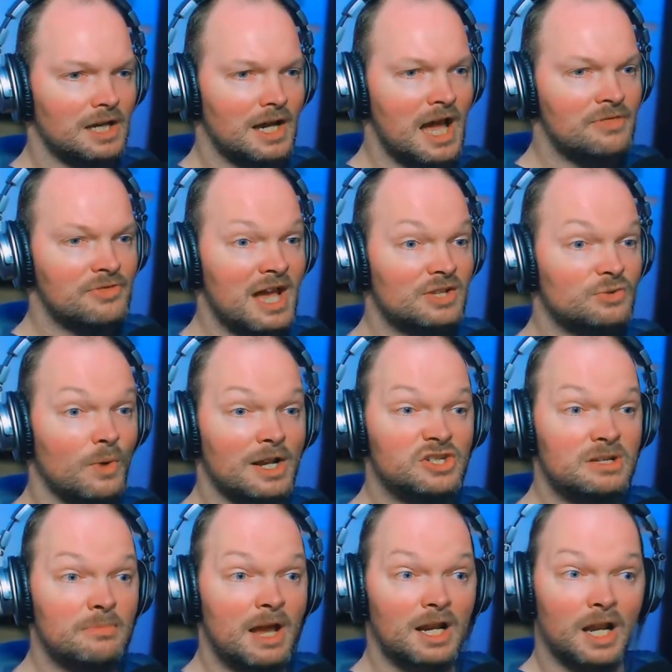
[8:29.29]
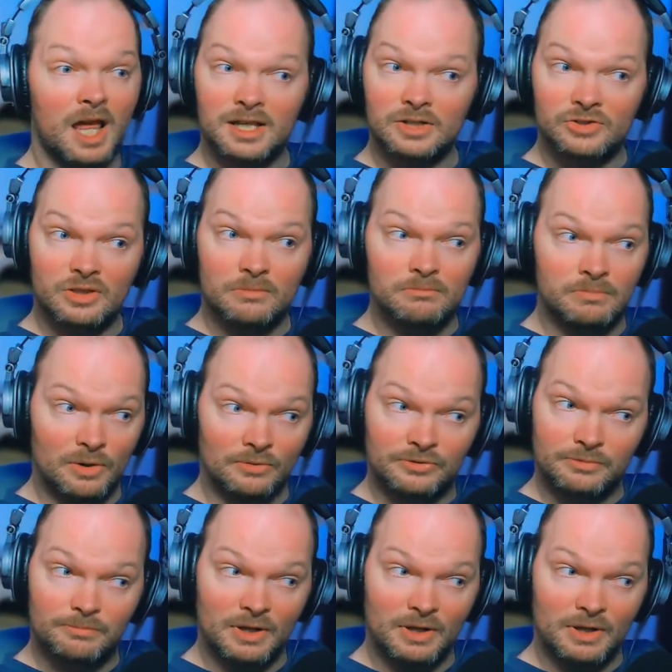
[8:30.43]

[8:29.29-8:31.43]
and that's why G Man likes them both,